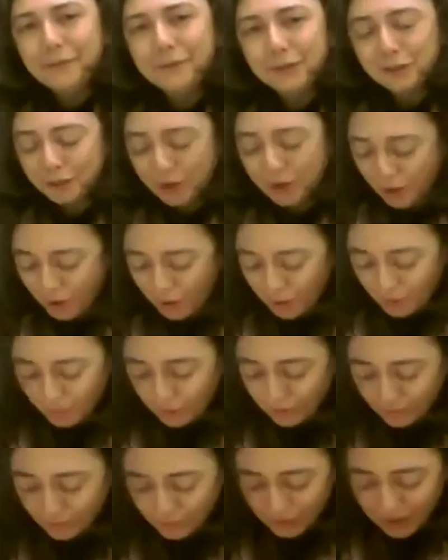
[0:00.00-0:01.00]

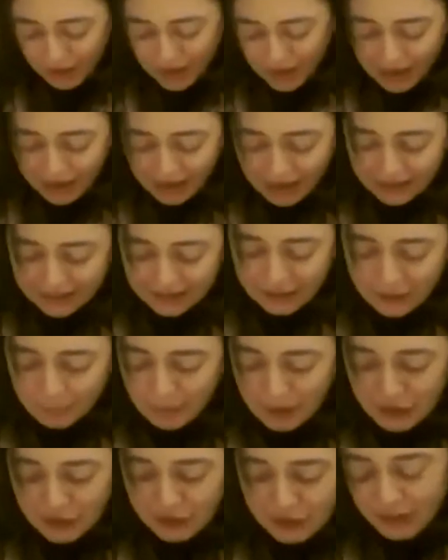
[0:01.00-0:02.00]
so. And
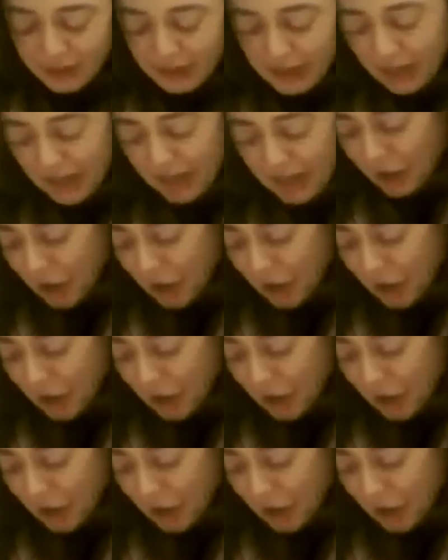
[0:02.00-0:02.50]
especially, you